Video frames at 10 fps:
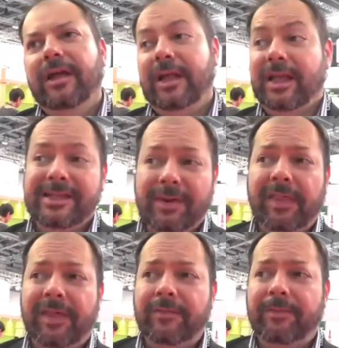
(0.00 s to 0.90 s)
And that's what I
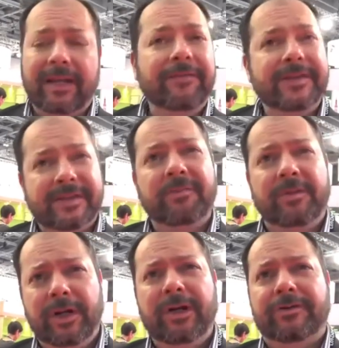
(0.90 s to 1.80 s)
think benefits them the
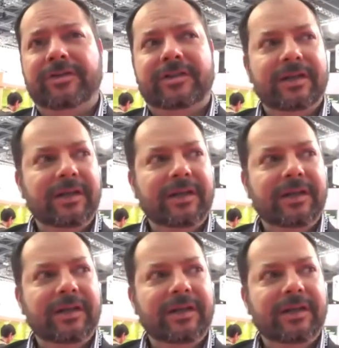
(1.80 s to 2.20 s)
most,